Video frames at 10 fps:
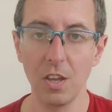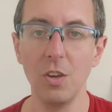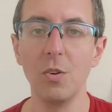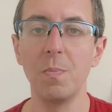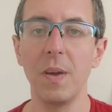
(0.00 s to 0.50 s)

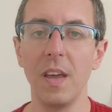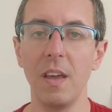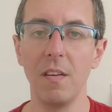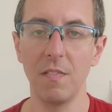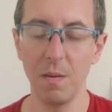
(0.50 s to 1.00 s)
you
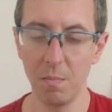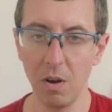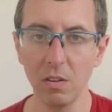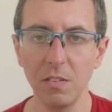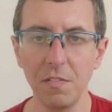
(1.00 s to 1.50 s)
pay the
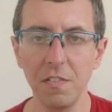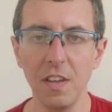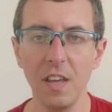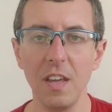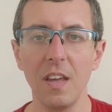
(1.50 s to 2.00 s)
monthly
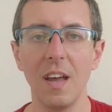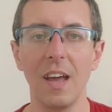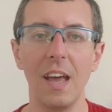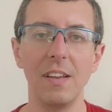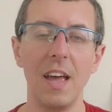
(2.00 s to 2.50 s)
fee
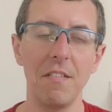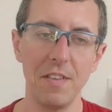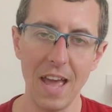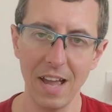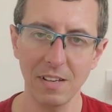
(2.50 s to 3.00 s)
and
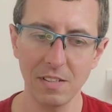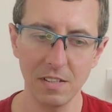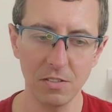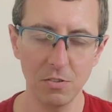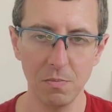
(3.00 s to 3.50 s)
have
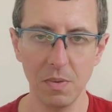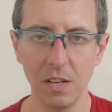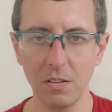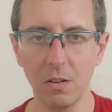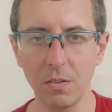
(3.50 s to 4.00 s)
access to
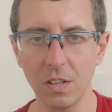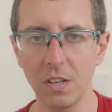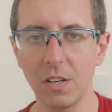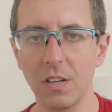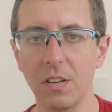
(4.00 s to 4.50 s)
medical
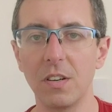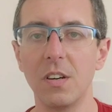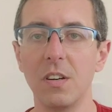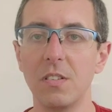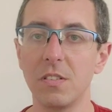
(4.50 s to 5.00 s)

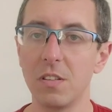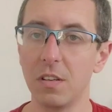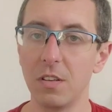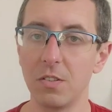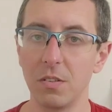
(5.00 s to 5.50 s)
care,
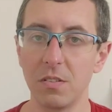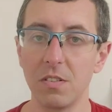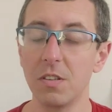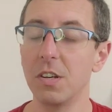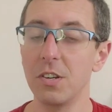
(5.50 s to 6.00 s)

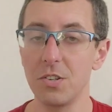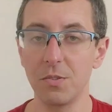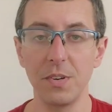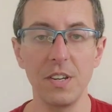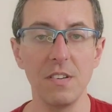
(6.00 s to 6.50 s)

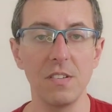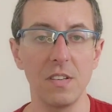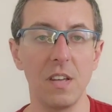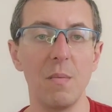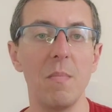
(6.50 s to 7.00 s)
surgeries
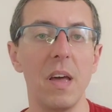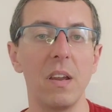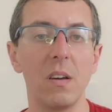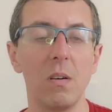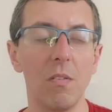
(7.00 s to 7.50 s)
and
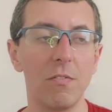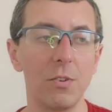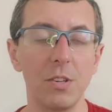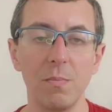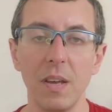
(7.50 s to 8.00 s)
medical
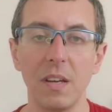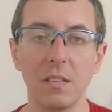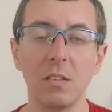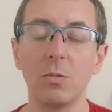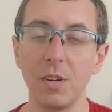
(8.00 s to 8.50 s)

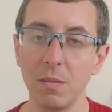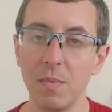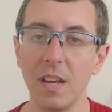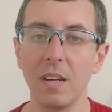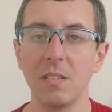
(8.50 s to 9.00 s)

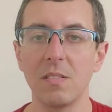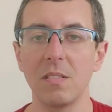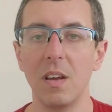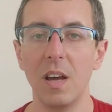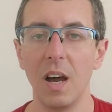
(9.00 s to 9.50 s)

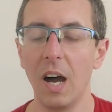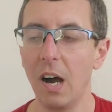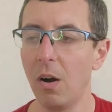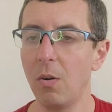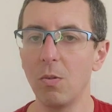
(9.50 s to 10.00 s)
treatments
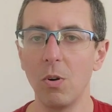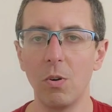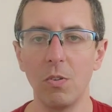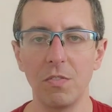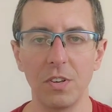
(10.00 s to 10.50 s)
all
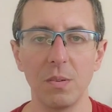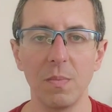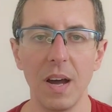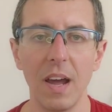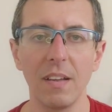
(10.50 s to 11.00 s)

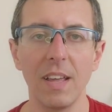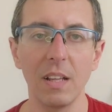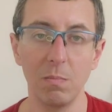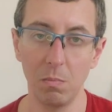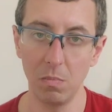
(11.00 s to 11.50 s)
covered by
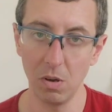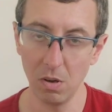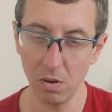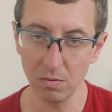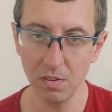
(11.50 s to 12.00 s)
that
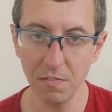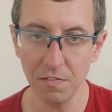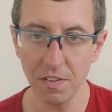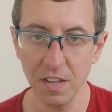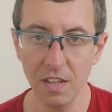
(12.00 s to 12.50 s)
monthly
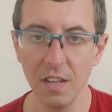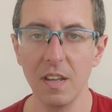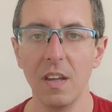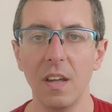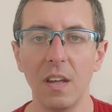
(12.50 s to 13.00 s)
fee
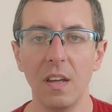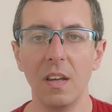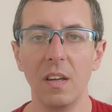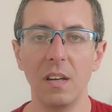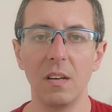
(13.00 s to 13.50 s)

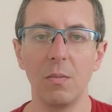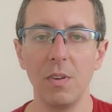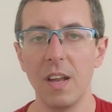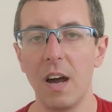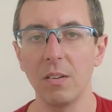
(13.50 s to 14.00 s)

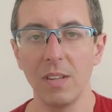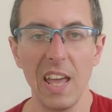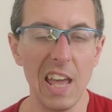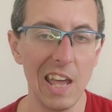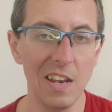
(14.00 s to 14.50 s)

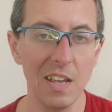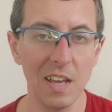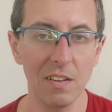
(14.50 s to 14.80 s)
without any